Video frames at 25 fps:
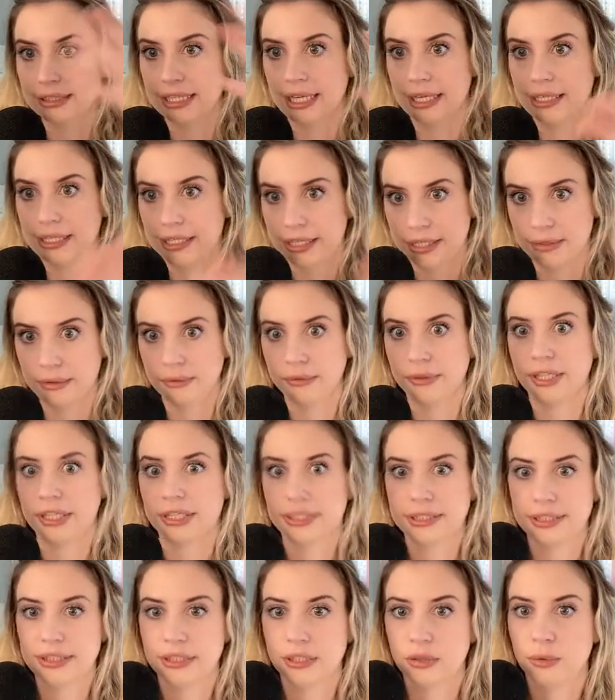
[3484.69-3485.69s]
that he
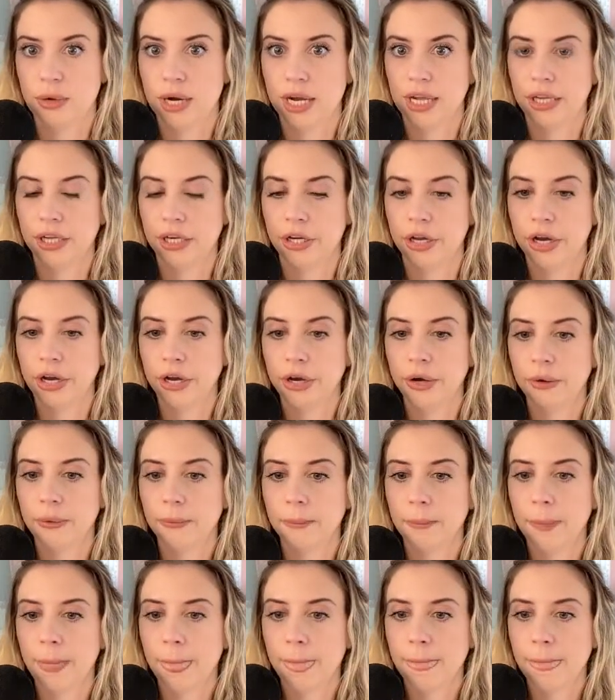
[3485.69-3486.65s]
listed a while ago.